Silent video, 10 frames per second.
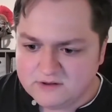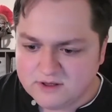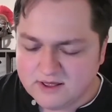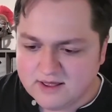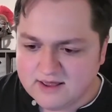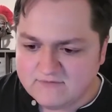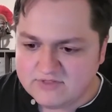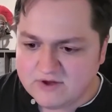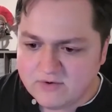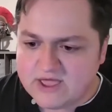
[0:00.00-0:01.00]

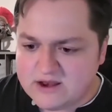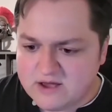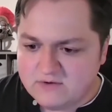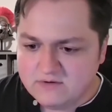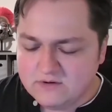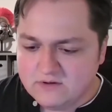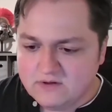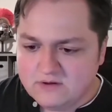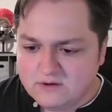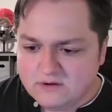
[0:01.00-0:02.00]
Everything okay now?
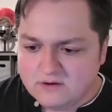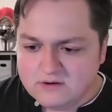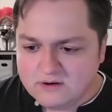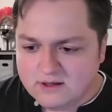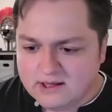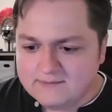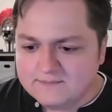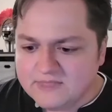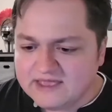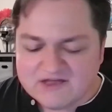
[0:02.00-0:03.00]

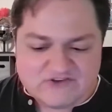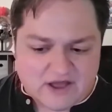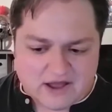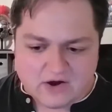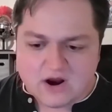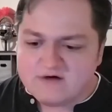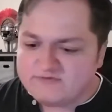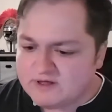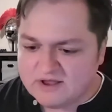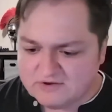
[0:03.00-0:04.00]
In case I got cut off,
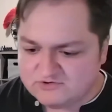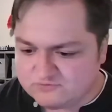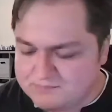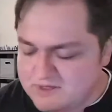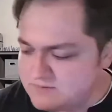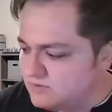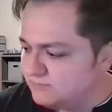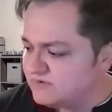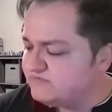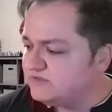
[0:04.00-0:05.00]
I'll just repeat real
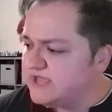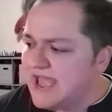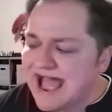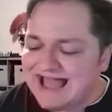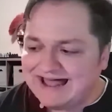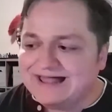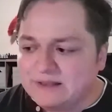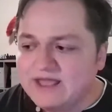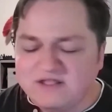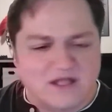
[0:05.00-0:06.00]
briefly. I
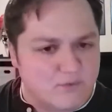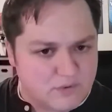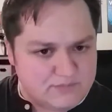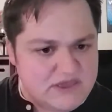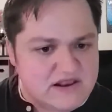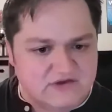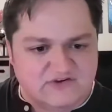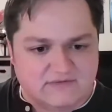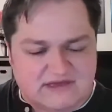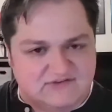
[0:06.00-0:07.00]
like they're repeating
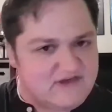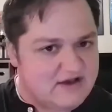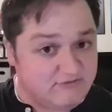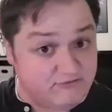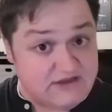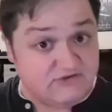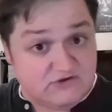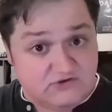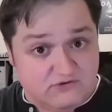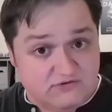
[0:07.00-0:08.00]
some of the exact
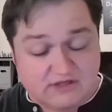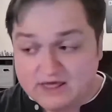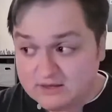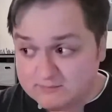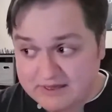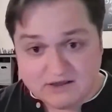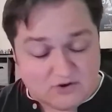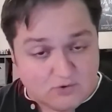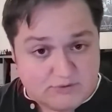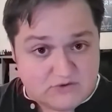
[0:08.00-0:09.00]
phrases that like Ben
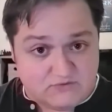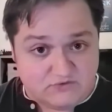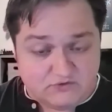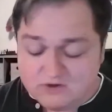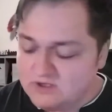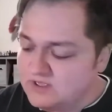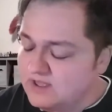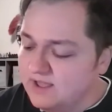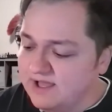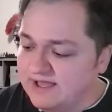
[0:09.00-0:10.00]
Kenobi used
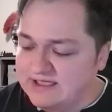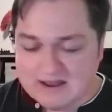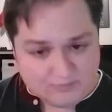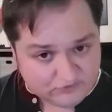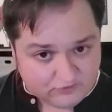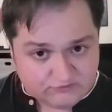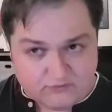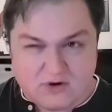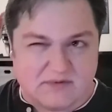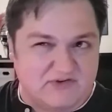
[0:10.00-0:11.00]
in episode
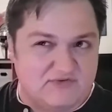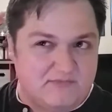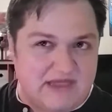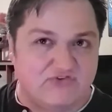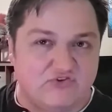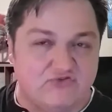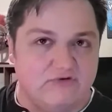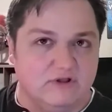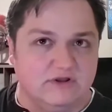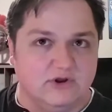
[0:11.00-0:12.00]
4 because it makes this
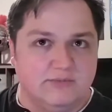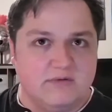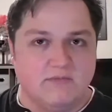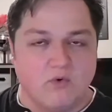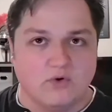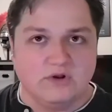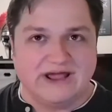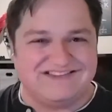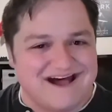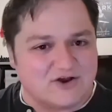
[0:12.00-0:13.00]
feel a little bit more
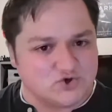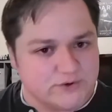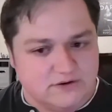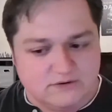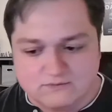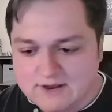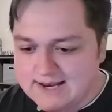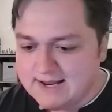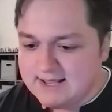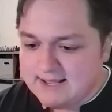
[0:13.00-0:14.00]
like doctrine, right?
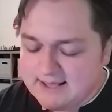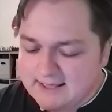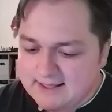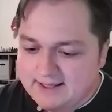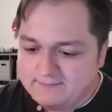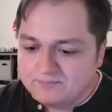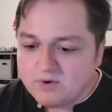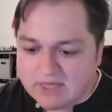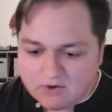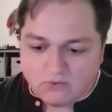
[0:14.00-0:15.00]

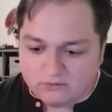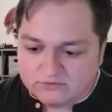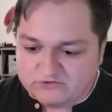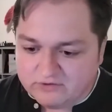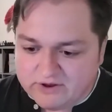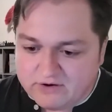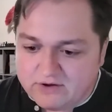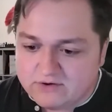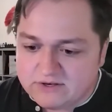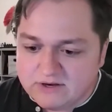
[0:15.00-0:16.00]
Okay, cool. Still here.
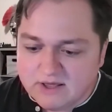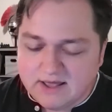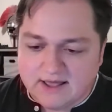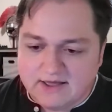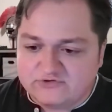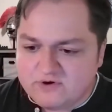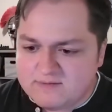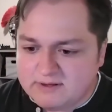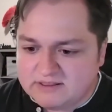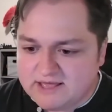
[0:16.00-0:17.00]
Good. Sorry
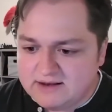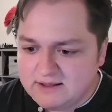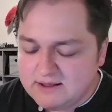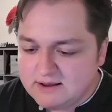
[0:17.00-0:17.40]
about that.